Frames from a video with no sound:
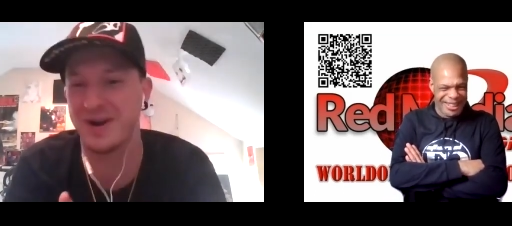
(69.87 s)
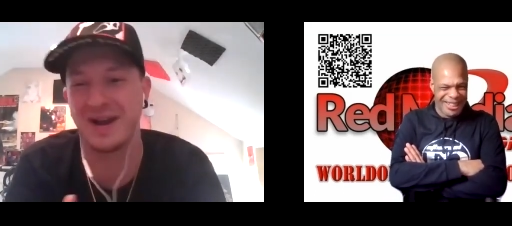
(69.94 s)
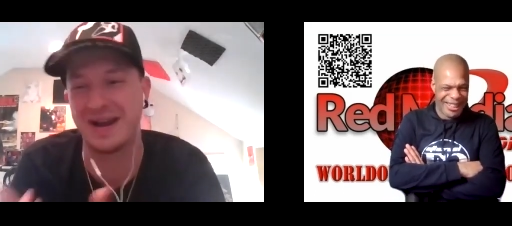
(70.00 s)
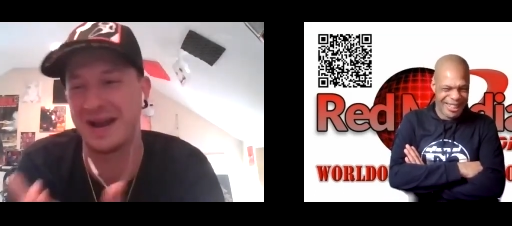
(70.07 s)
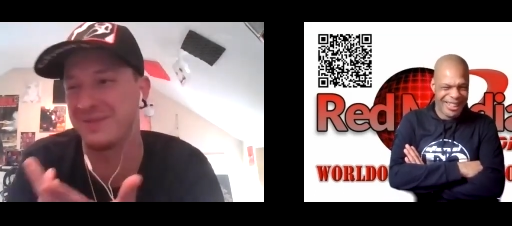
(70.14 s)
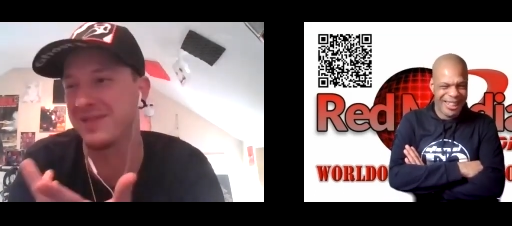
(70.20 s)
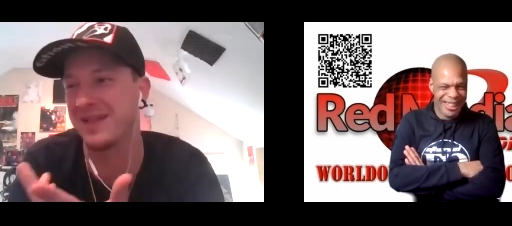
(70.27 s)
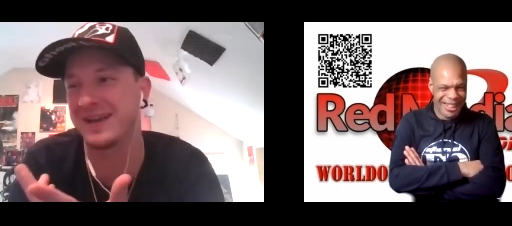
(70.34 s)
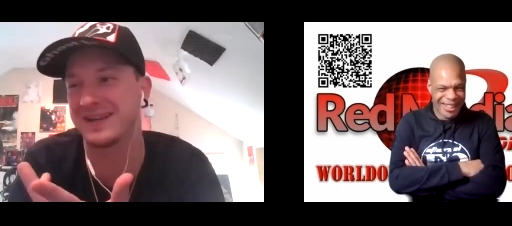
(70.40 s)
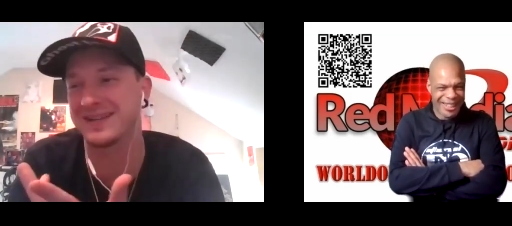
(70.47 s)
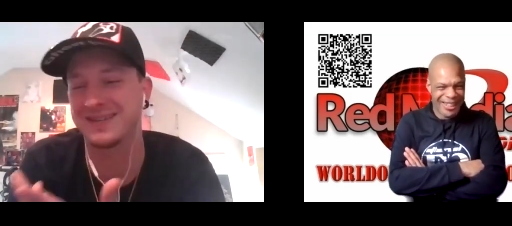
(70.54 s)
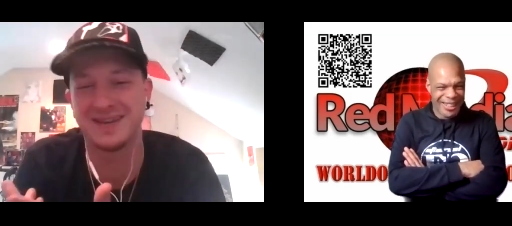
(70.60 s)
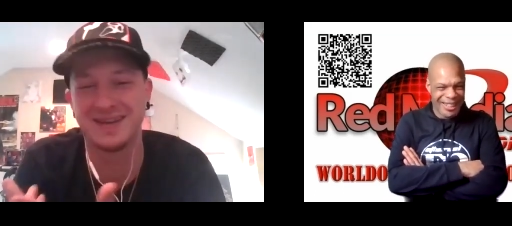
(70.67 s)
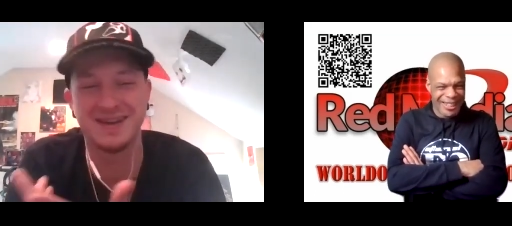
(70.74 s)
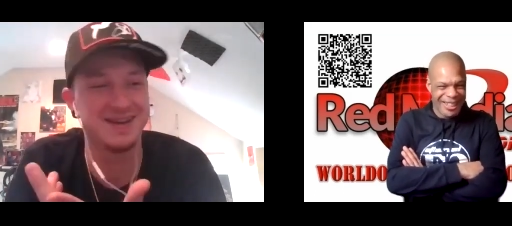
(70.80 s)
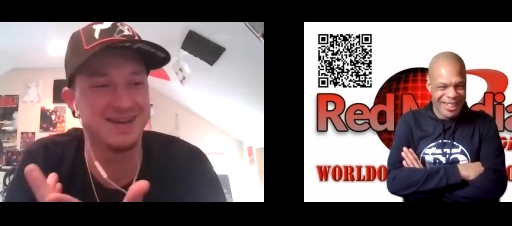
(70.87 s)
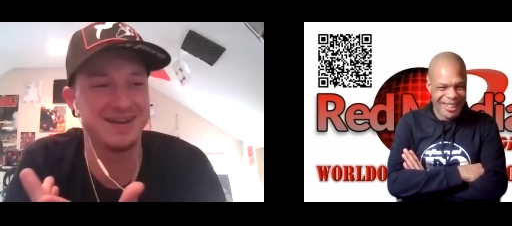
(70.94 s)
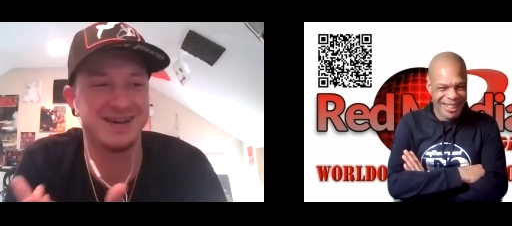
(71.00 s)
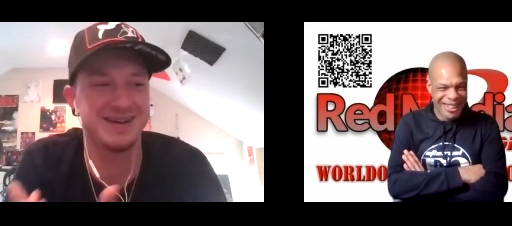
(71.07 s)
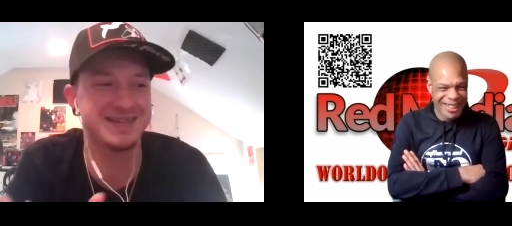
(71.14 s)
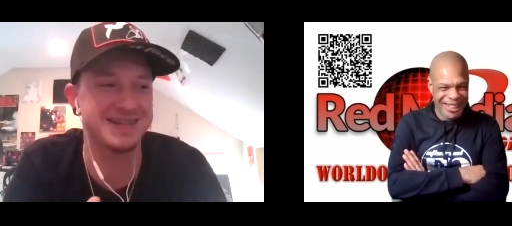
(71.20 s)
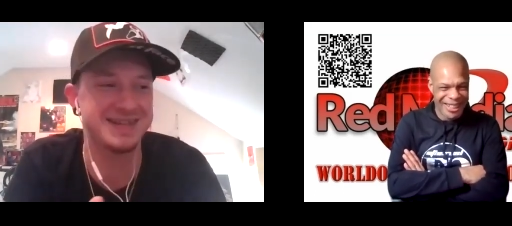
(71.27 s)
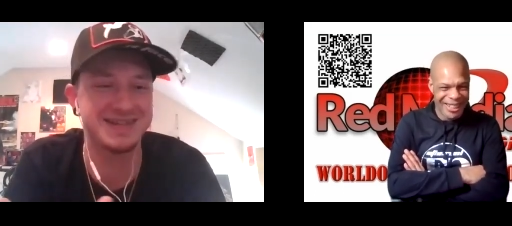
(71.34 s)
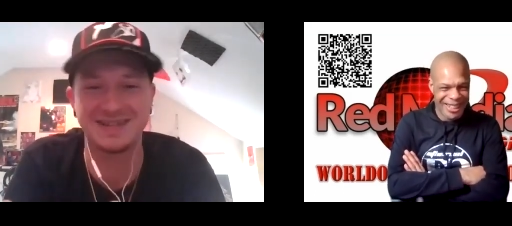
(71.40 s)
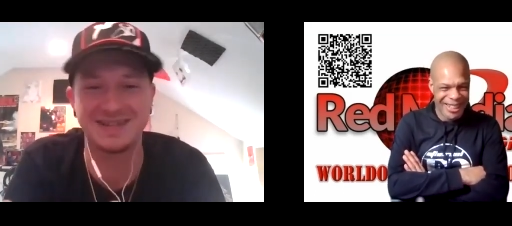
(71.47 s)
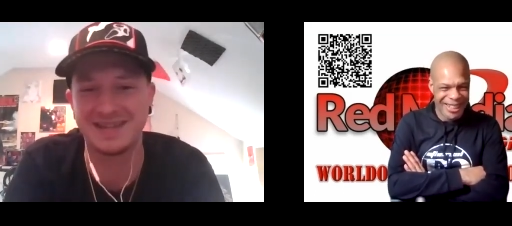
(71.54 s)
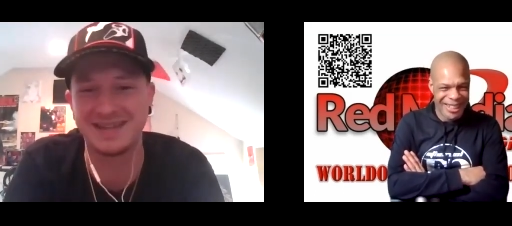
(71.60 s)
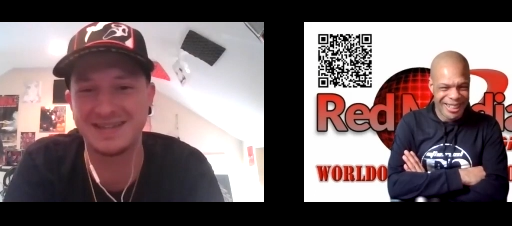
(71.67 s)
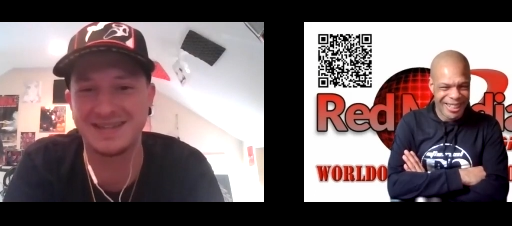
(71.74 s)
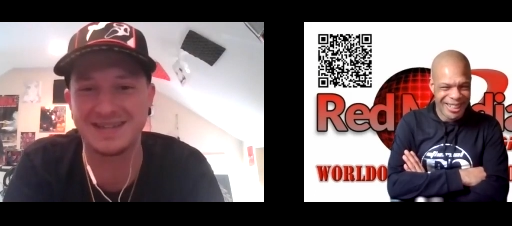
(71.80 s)
Speaker 1: and I'm like, I was like, this is
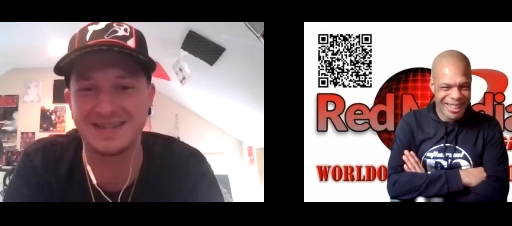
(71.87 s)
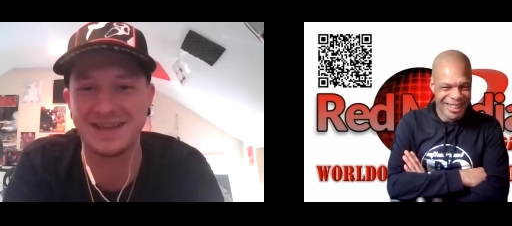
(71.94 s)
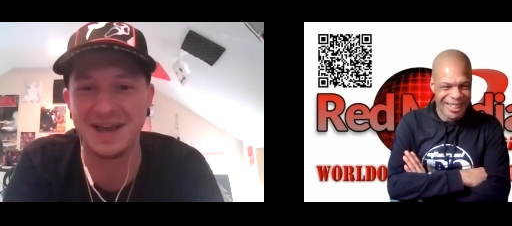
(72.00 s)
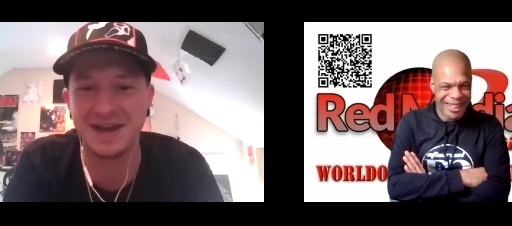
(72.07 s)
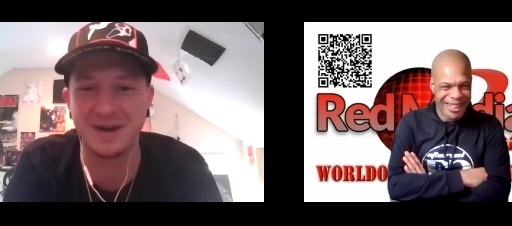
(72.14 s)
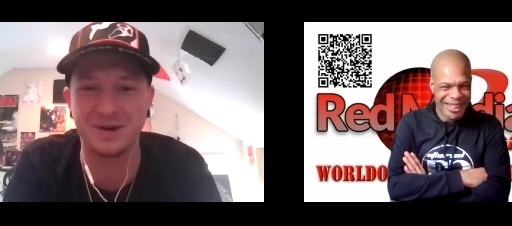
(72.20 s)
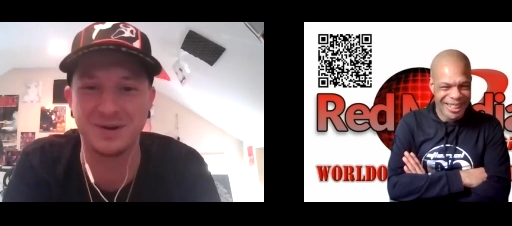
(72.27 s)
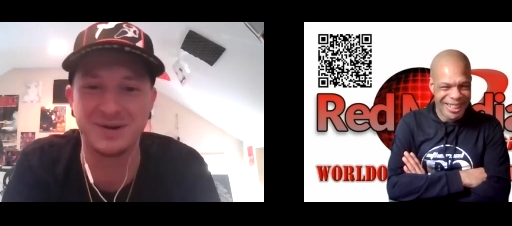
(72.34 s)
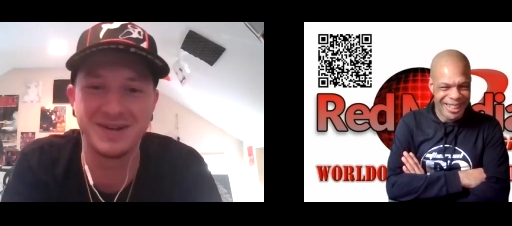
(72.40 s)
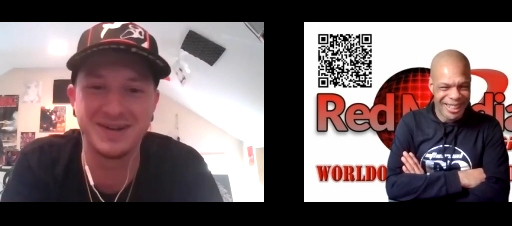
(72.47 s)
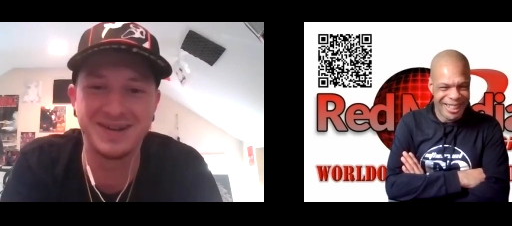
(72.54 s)
easy as hell.